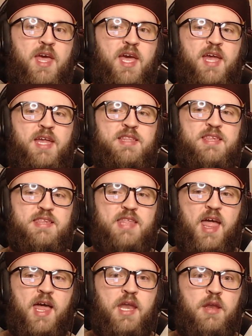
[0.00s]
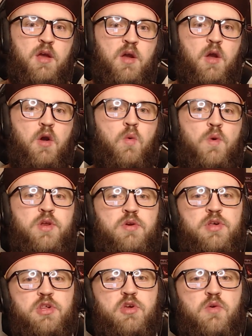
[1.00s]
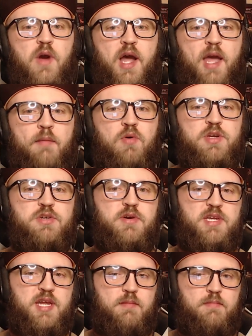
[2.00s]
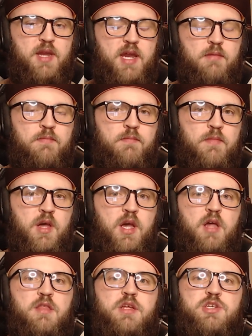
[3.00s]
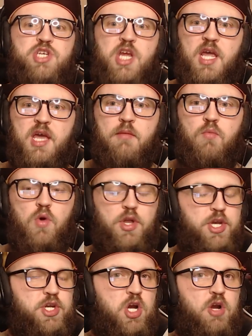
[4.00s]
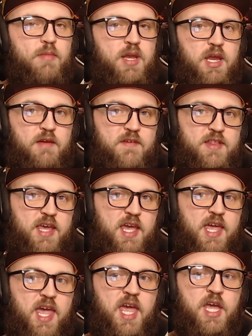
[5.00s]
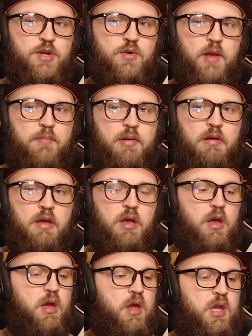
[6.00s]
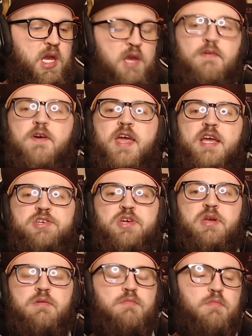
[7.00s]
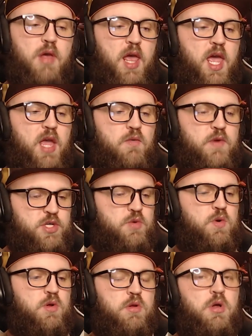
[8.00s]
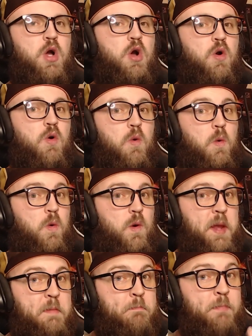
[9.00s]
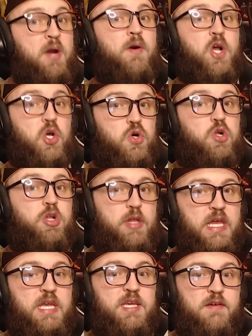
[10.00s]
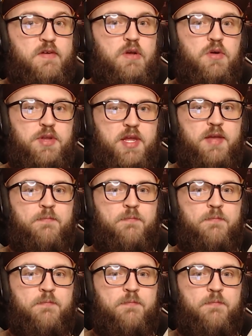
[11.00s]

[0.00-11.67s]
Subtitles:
Instead, when you describe what you're attempting, the GM will determine if it's a cantrip, an invocation, a ritual, or a miracle in difficulty.